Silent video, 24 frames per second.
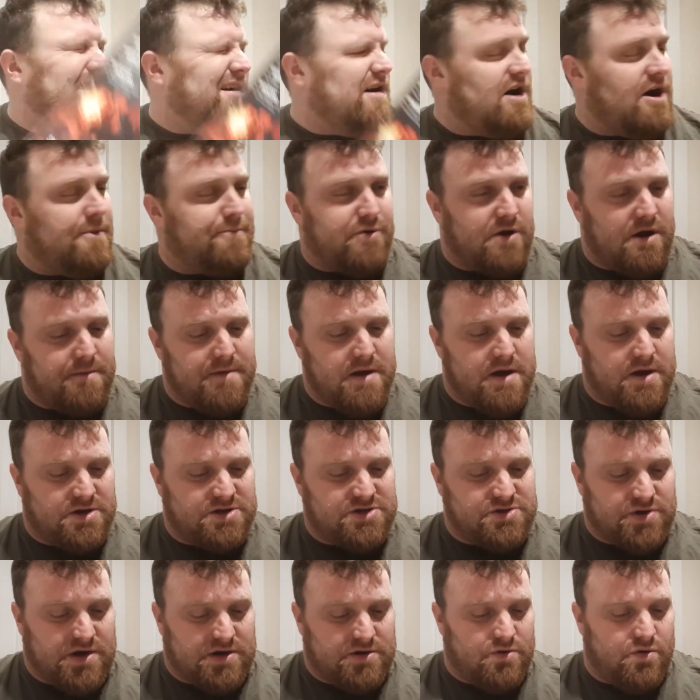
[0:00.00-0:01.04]
our Primaris
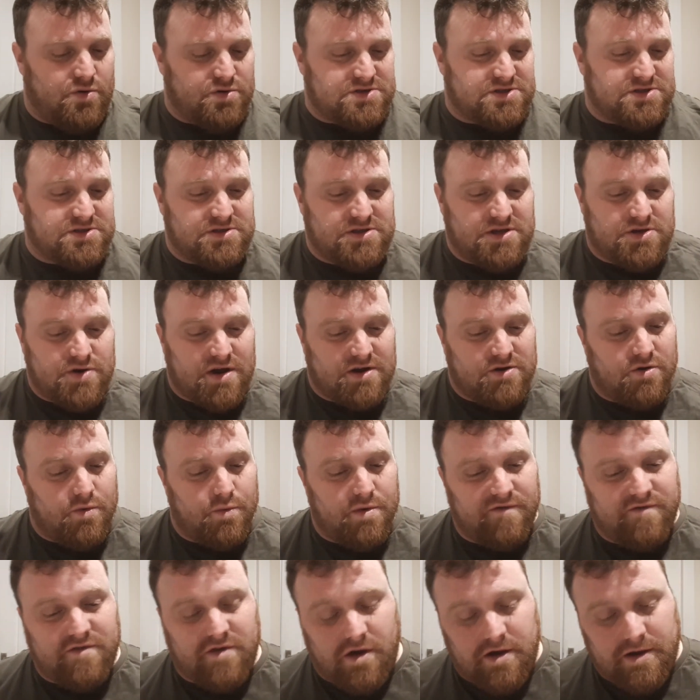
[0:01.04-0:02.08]
dreadnoughts. The dreadnought
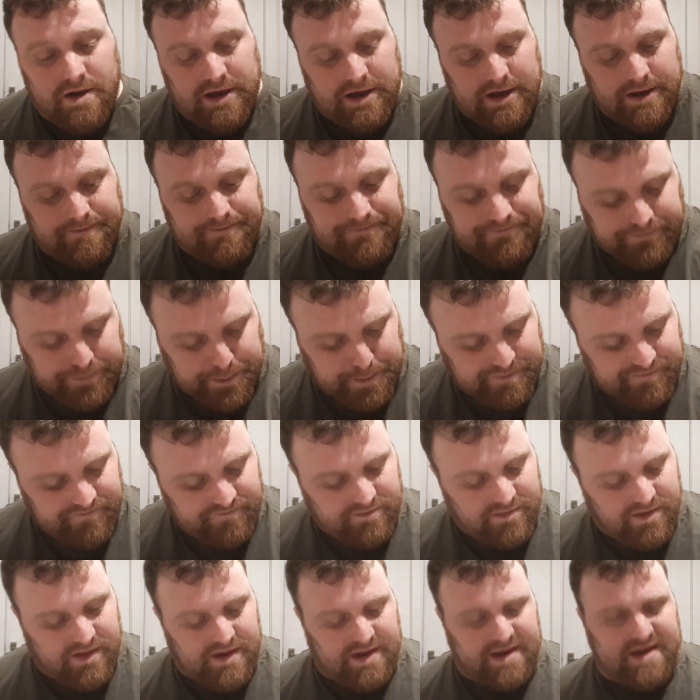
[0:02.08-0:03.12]
we've got here
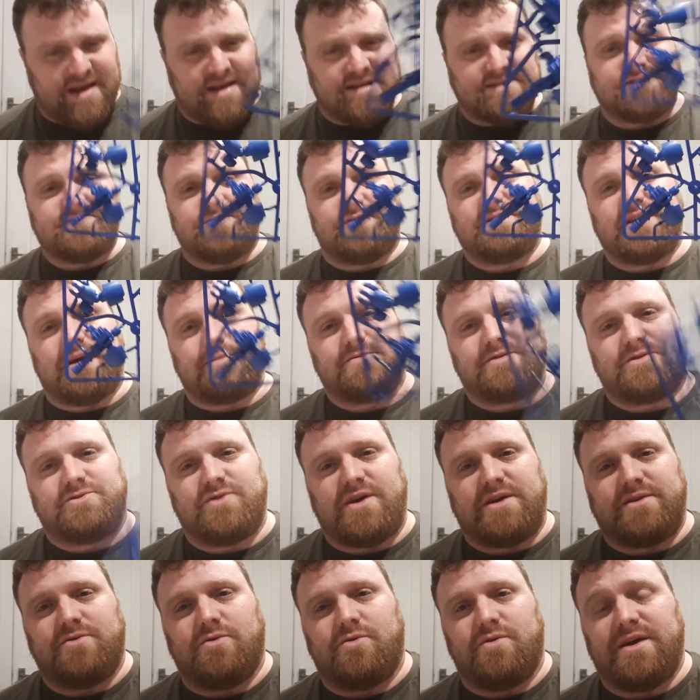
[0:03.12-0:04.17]
is the Redemptor
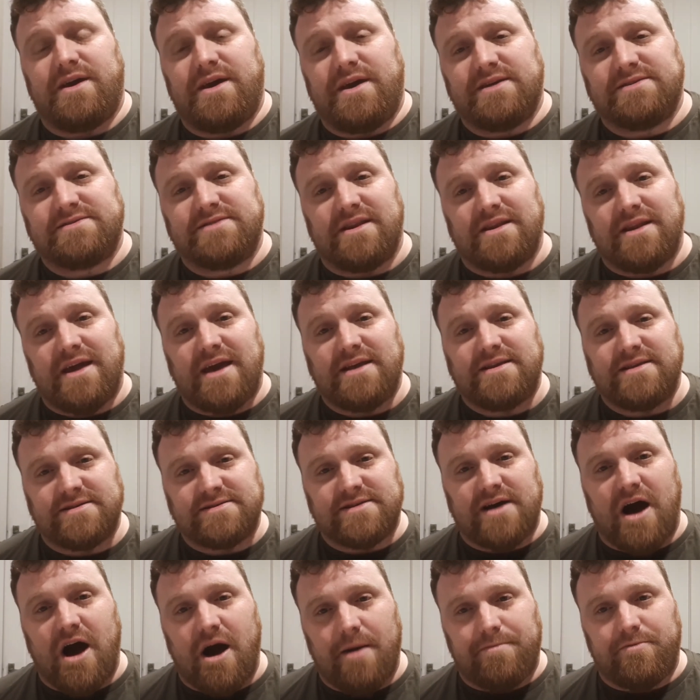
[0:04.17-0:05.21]
dreadnought. It is the
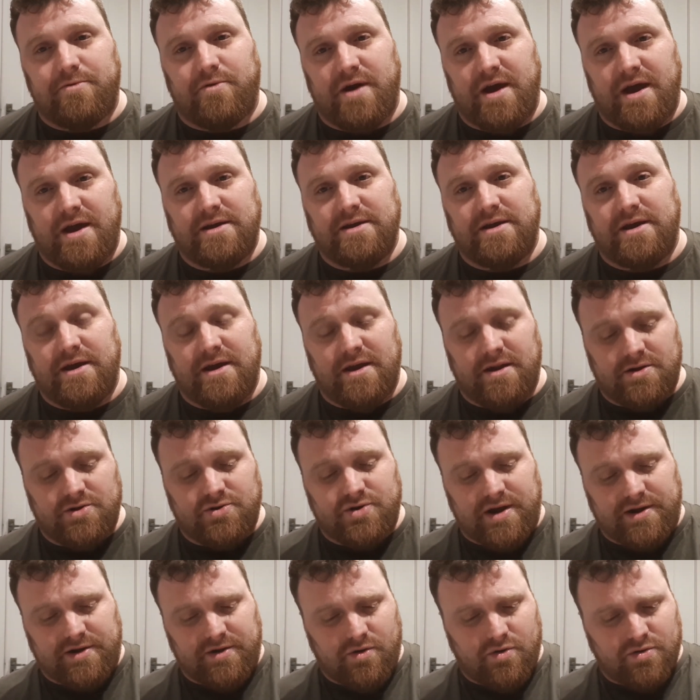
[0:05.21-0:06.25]
latest upgrade in
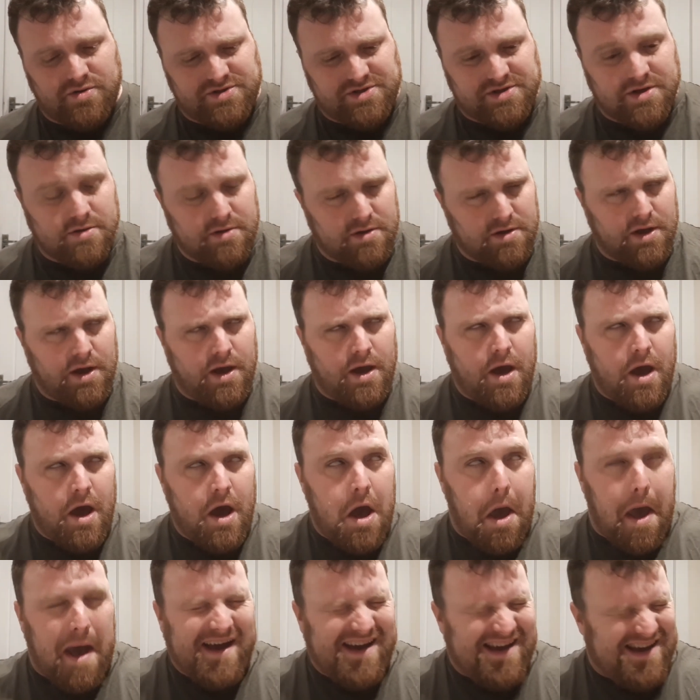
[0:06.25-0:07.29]
dreadnoughts.
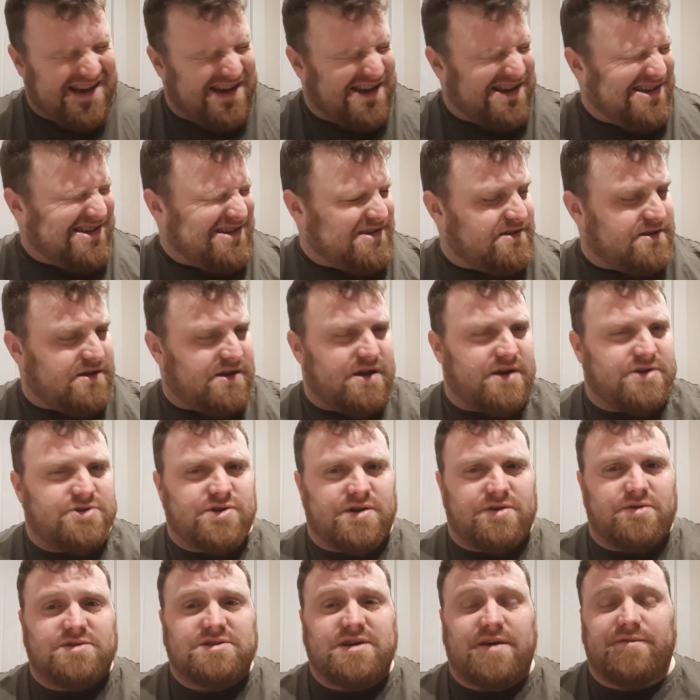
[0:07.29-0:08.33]

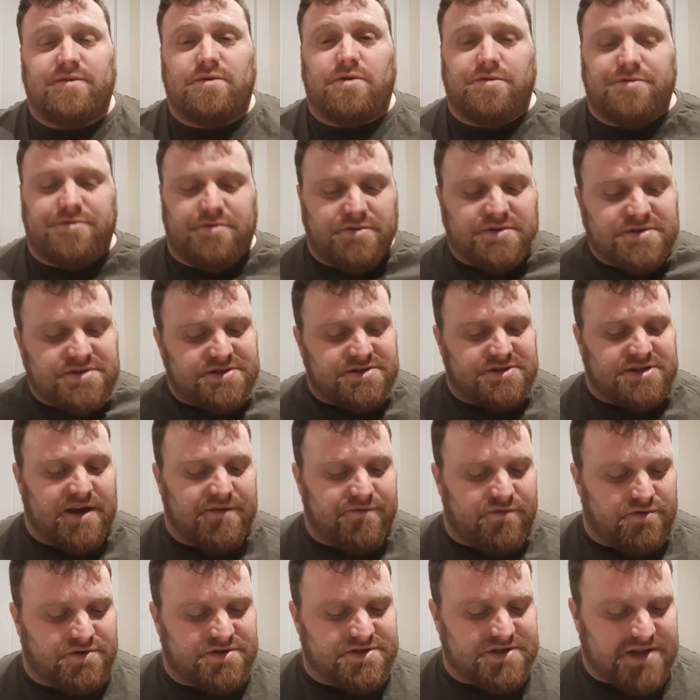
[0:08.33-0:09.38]
Dreadnoughts having gone through
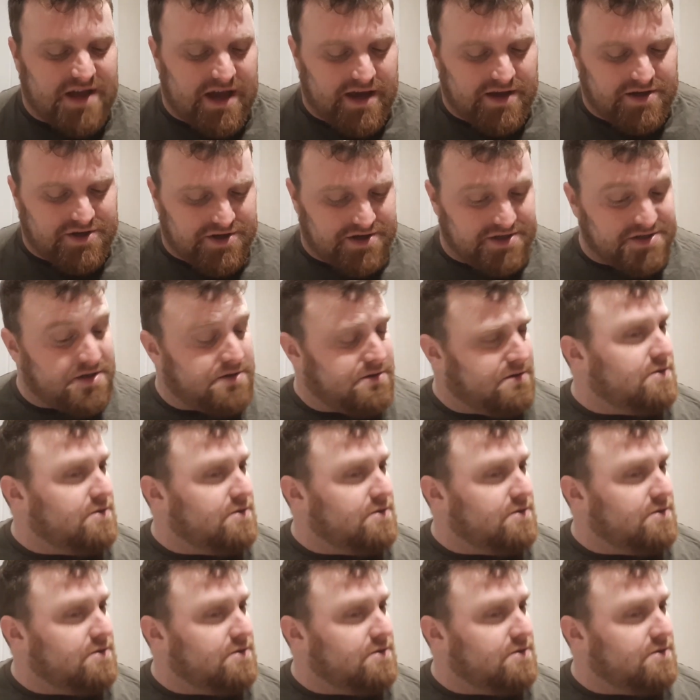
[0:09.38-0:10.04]
several stages.